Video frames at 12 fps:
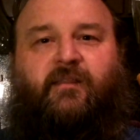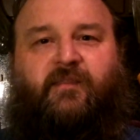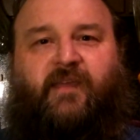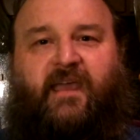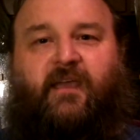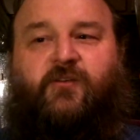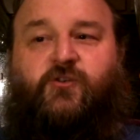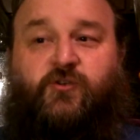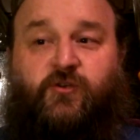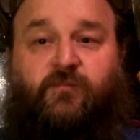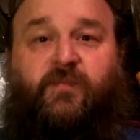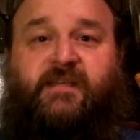They
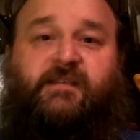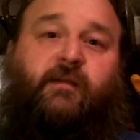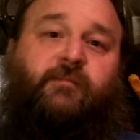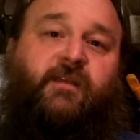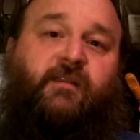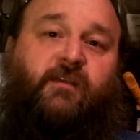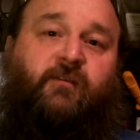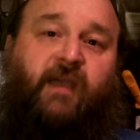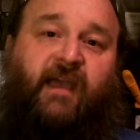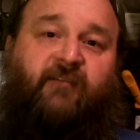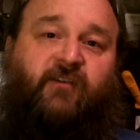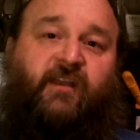should be something that you
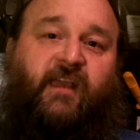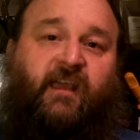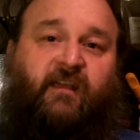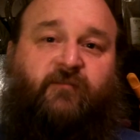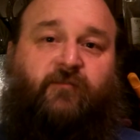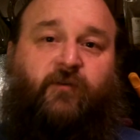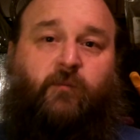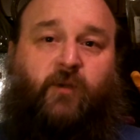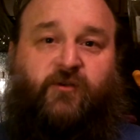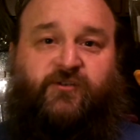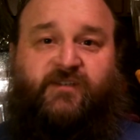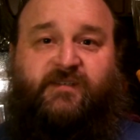have on hand for
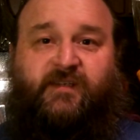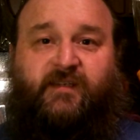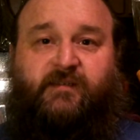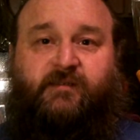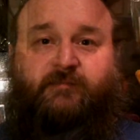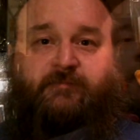emergencies.